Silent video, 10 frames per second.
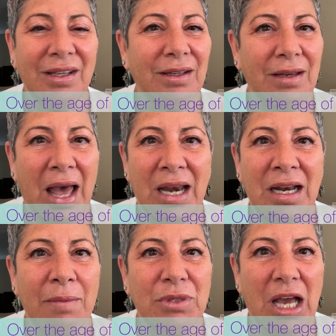not an
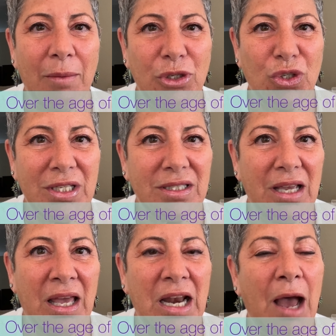optometrist,
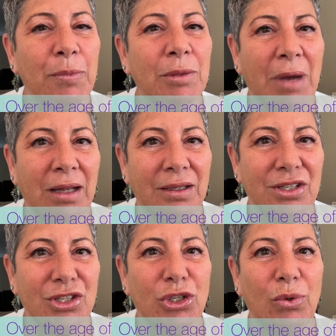an
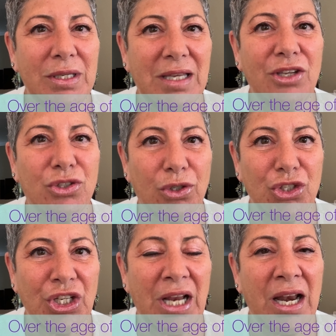ophthalmologist who is a
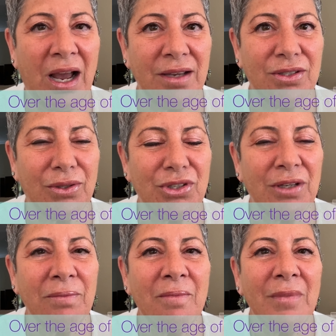surgeon, an eye
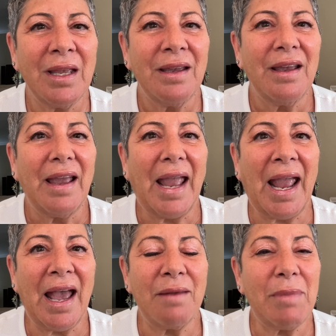surgeon.
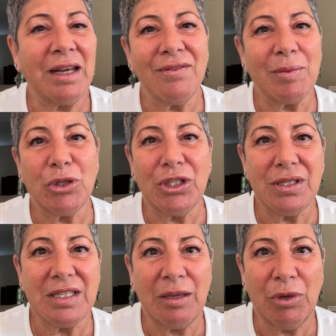And many of them couldn't
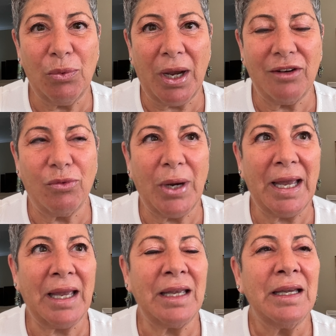see me right
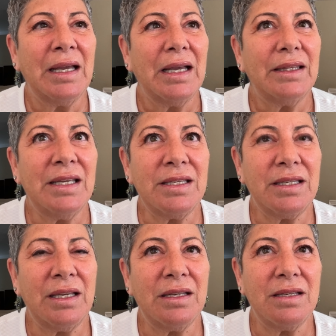away. This
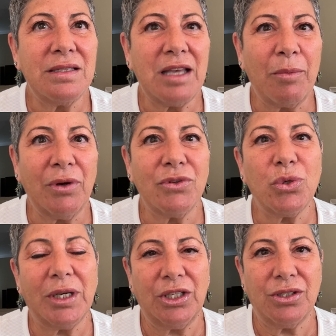is summer of
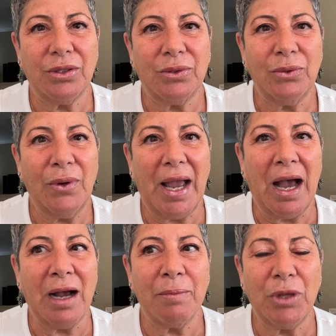twenty-two.
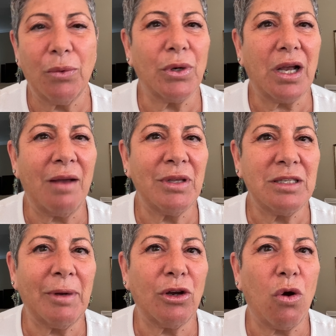Um, there were comments
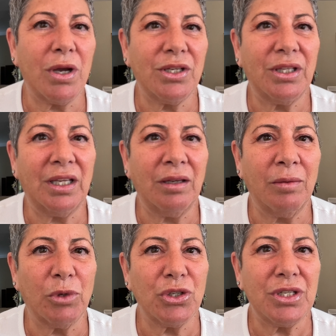about going to the
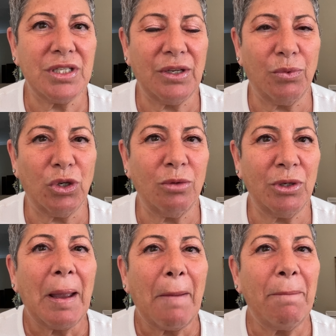emergency room,
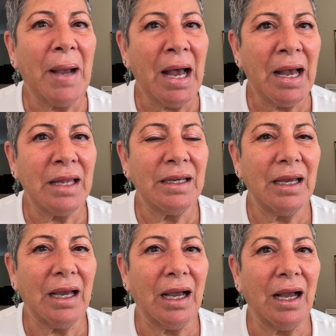and but
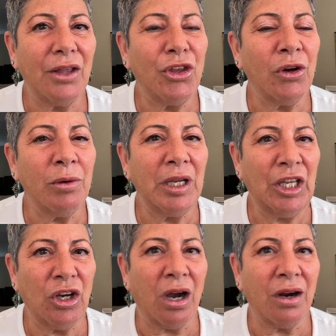their
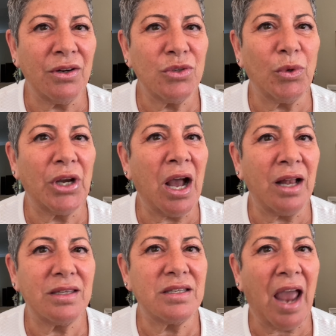E Rs were
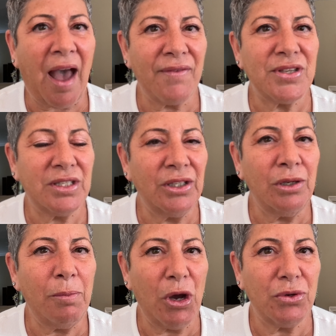not staffed still
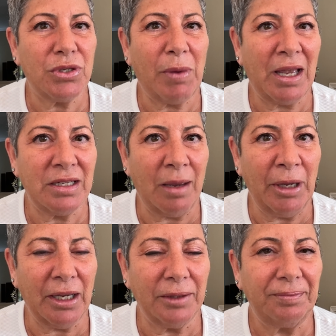
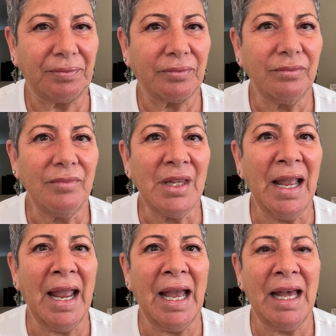post-pandemic.
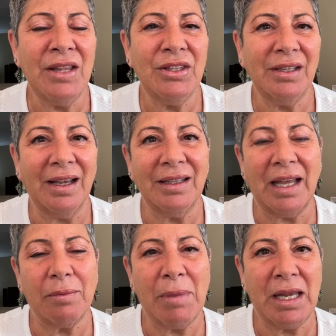And
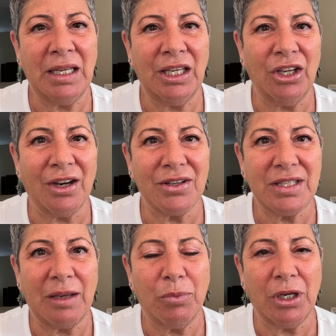like many E Rs, they
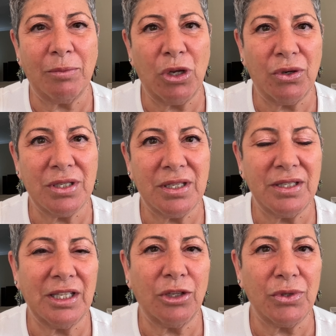had put up notices
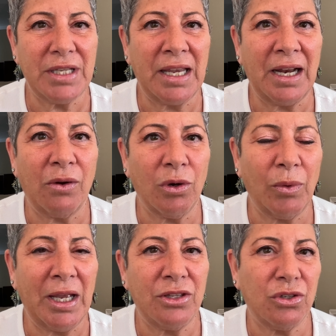that there was eight hour
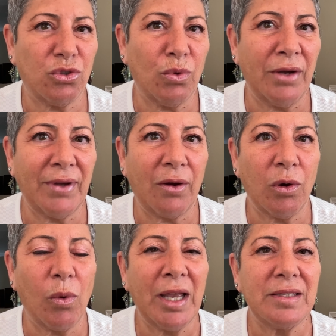waits or twelve hour
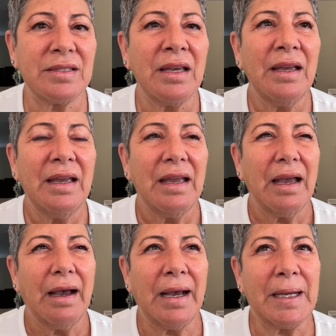waits.
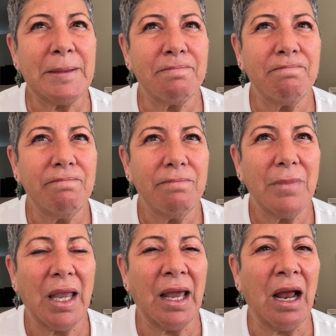Um,
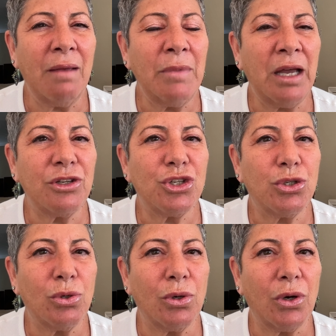and I'm not
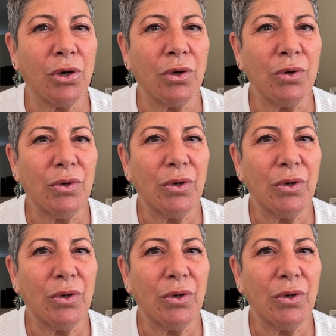sure